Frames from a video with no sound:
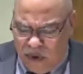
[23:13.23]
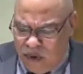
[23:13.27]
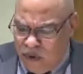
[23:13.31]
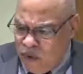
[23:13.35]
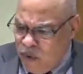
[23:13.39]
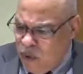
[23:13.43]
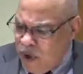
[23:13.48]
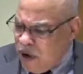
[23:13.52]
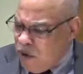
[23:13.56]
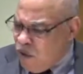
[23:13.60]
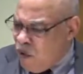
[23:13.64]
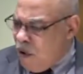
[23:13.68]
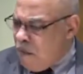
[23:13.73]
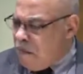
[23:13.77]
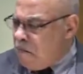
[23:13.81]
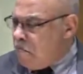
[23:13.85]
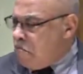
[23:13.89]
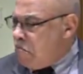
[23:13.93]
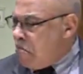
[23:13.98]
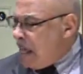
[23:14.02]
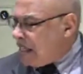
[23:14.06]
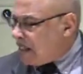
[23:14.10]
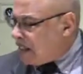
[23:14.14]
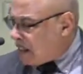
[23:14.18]
We will
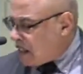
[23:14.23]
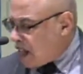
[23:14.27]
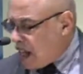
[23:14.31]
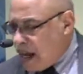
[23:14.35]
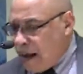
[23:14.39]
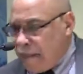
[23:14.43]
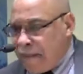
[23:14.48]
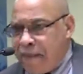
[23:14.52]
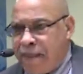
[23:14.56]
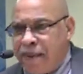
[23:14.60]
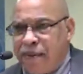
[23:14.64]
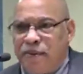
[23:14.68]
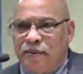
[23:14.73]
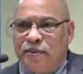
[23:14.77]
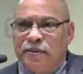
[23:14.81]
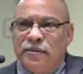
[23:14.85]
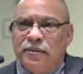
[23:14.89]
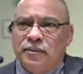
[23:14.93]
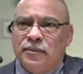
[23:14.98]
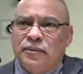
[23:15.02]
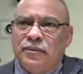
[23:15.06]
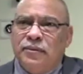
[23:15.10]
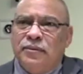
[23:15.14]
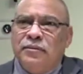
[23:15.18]
mess up.
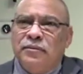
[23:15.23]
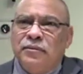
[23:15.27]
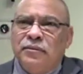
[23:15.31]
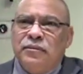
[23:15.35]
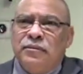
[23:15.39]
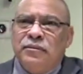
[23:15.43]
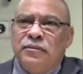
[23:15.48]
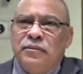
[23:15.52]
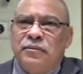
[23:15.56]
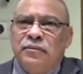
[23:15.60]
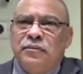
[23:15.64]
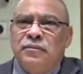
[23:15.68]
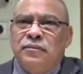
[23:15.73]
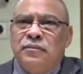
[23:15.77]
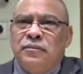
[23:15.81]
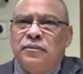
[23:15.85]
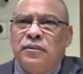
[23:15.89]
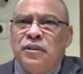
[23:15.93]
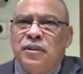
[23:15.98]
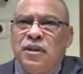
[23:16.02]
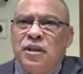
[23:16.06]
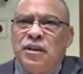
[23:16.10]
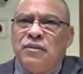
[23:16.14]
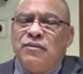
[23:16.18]

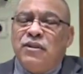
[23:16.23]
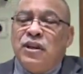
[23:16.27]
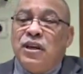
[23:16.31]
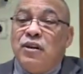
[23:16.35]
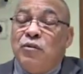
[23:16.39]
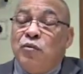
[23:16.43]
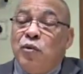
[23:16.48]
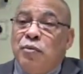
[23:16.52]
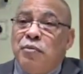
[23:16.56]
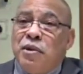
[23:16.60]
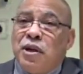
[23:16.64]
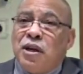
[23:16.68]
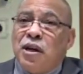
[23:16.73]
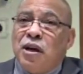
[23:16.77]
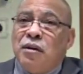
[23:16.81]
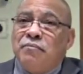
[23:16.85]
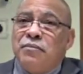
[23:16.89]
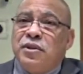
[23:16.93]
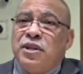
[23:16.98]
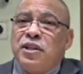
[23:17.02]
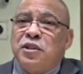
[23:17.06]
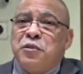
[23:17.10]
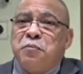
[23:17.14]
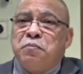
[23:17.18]
And then we become
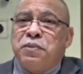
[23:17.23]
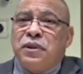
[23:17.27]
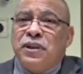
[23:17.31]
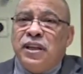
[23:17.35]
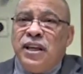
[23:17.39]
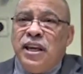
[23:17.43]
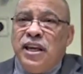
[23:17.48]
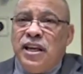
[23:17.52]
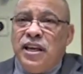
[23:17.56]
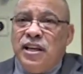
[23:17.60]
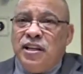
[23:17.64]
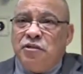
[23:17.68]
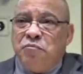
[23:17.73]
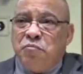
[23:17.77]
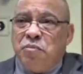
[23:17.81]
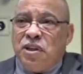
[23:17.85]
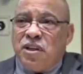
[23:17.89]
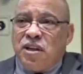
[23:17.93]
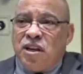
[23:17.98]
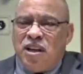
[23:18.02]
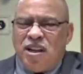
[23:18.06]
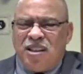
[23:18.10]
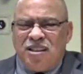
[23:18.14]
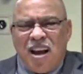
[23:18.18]
displeased
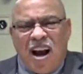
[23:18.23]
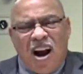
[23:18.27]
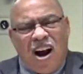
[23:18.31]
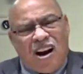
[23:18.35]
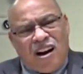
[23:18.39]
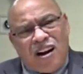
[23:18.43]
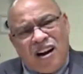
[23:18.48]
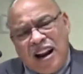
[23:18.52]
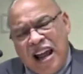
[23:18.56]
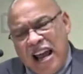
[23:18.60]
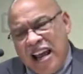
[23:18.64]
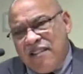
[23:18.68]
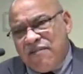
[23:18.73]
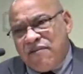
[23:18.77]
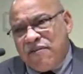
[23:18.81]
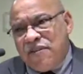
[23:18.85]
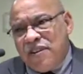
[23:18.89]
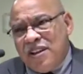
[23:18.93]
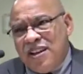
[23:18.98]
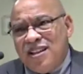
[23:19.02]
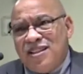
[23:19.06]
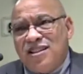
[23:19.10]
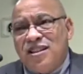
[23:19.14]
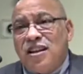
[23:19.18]
because our life
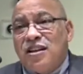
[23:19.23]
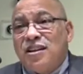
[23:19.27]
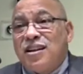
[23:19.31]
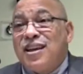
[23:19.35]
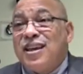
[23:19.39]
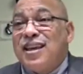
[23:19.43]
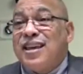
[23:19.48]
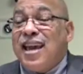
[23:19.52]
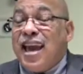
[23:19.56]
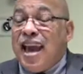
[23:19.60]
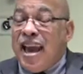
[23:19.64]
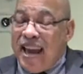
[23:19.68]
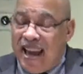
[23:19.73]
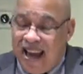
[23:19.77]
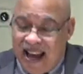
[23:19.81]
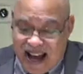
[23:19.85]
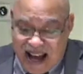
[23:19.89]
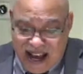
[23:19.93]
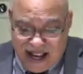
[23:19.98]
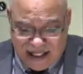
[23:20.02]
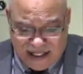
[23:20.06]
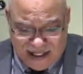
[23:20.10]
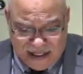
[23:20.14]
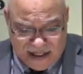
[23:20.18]
is in
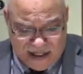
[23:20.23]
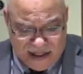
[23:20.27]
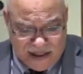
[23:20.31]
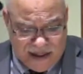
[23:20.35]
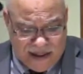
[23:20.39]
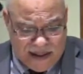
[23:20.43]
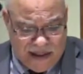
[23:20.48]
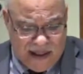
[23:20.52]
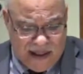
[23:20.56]
chaos.